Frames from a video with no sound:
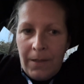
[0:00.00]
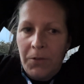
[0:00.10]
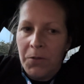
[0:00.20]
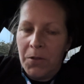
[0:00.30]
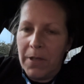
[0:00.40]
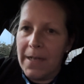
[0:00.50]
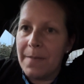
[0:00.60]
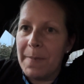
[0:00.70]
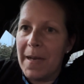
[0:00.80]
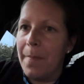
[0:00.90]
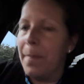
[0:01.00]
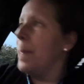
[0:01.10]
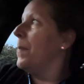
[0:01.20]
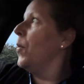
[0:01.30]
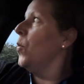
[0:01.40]
Oh, it's been
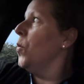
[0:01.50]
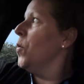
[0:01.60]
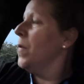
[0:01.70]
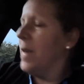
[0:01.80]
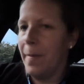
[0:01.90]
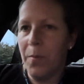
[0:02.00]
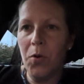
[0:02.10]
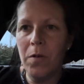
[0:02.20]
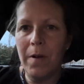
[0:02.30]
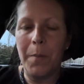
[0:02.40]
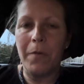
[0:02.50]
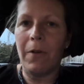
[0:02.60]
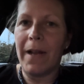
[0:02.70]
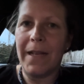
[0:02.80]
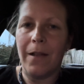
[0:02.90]
pouring with
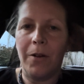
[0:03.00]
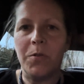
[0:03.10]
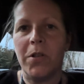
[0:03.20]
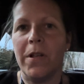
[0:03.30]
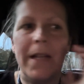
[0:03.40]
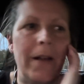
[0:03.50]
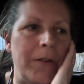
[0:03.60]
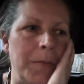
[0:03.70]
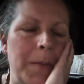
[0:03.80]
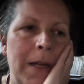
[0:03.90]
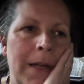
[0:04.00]
rain the whole journey home.